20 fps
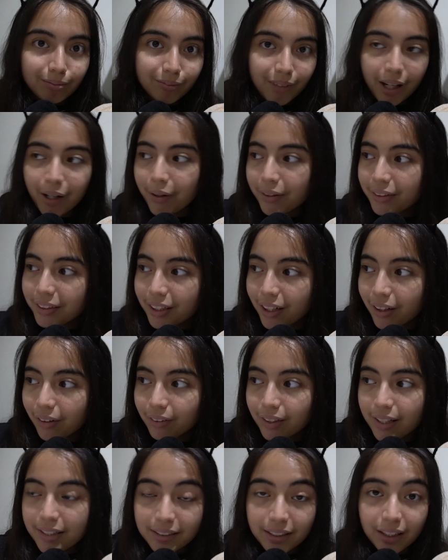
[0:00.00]
I write it
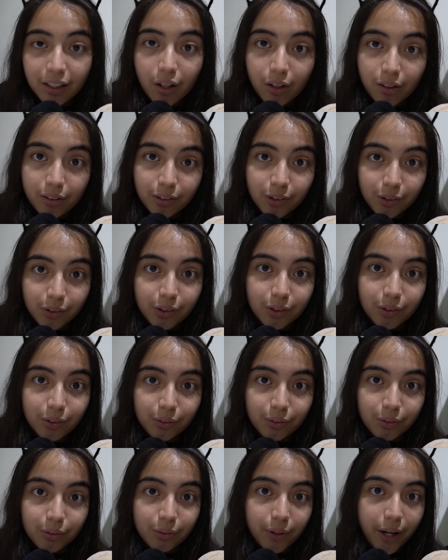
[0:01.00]
down. There's a lot of songs
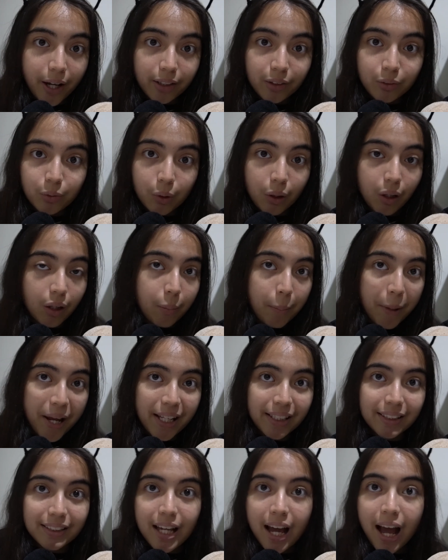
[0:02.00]
to react to, a lot of
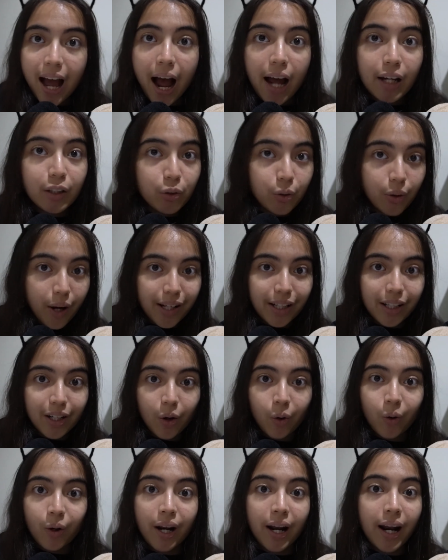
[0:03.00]
bands. I do write it
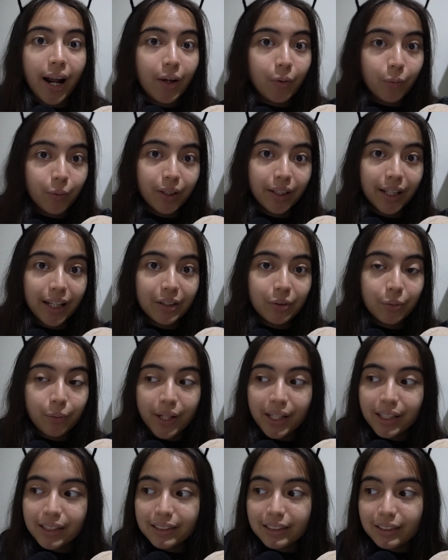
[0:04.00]
down, and I will get to
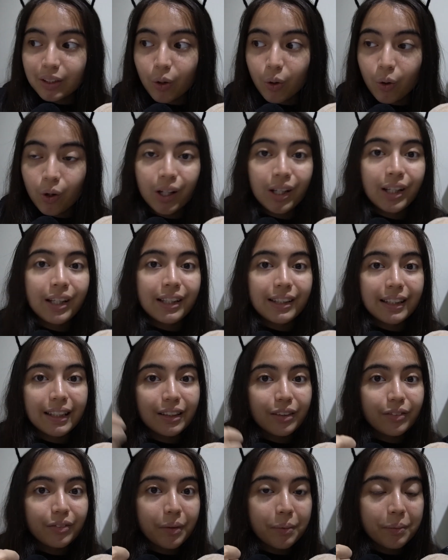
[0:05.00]
it. So
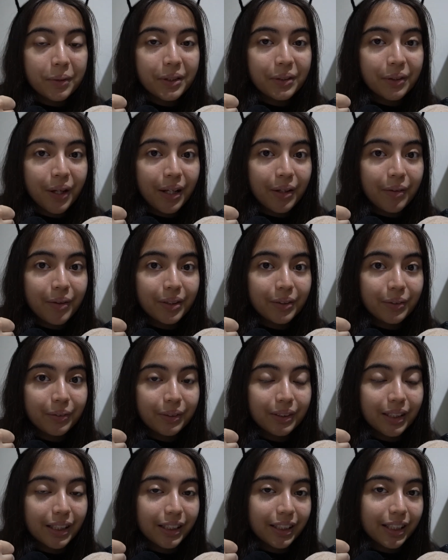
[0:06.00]
thank you very much to anyone who
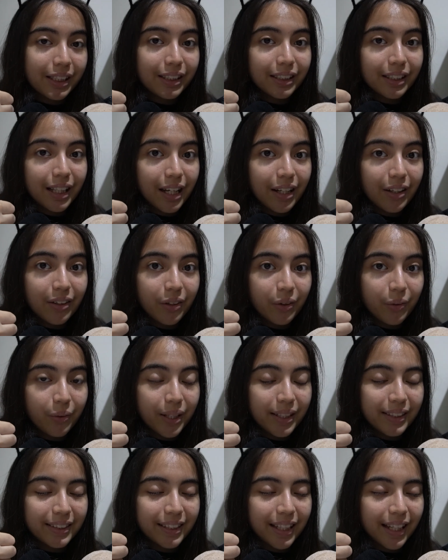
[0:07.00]
suggests and
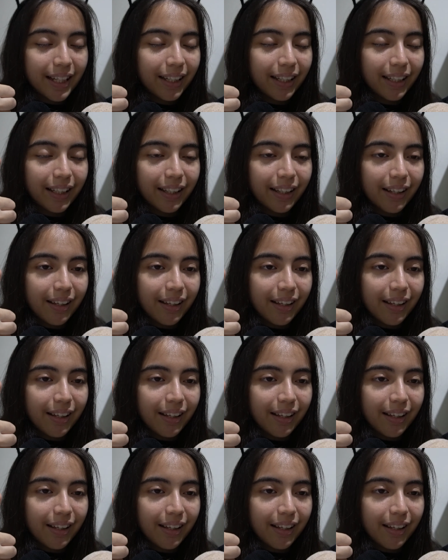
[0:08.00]
requests, and